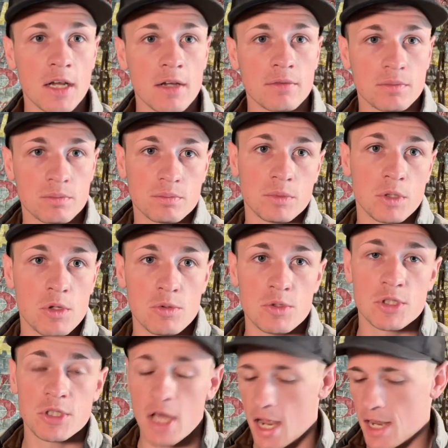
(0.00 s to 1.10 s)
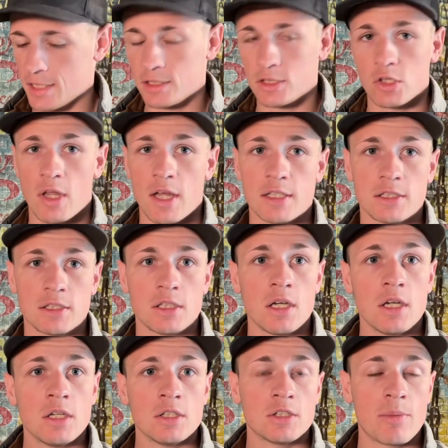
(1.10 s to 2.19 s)
I have huge thighs, so that's
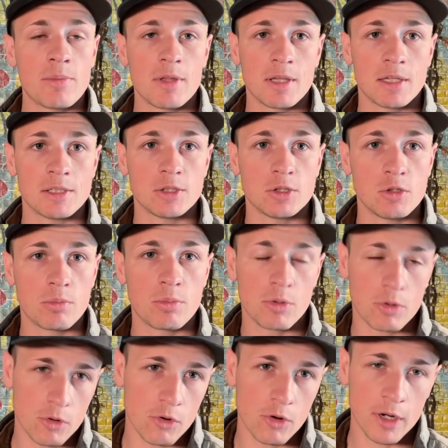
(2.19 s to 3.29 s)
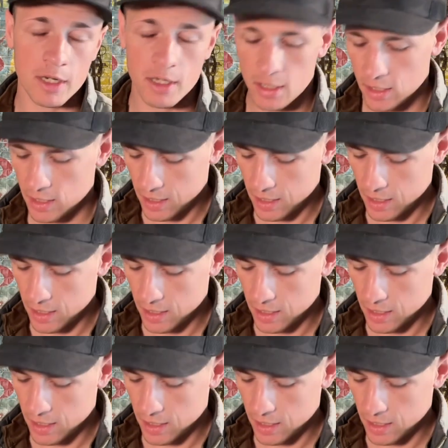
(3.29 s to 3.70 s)
something that's super annoying.